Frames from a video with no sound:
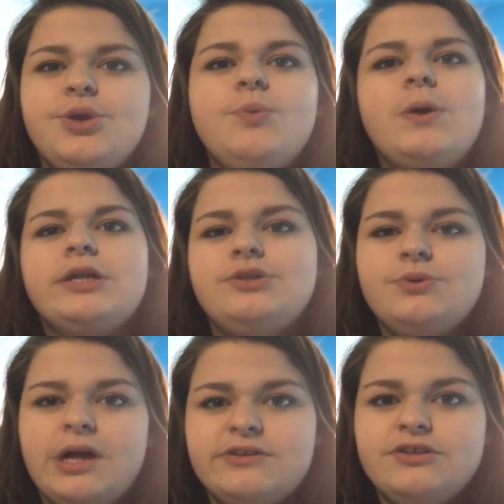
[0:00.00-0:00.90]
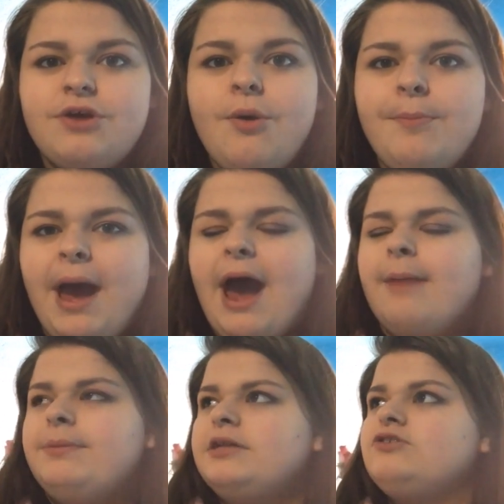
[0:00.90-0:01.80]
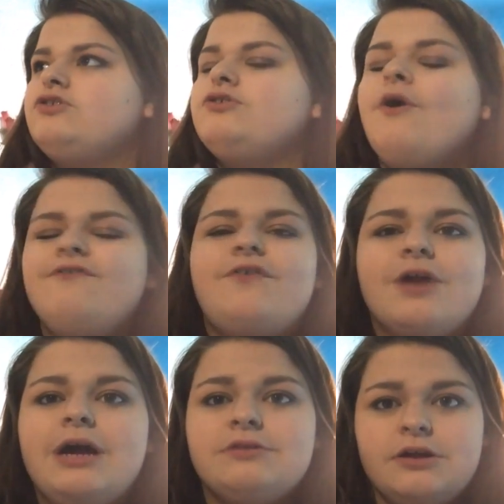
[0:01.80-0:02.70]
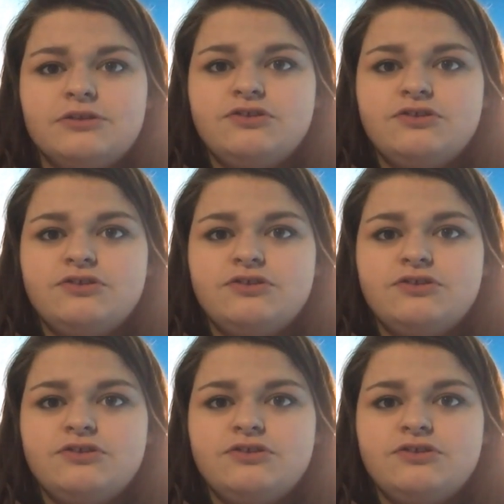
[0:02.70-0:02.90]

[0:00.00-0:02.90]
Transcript: You want to do that so bad, but it's so far out there,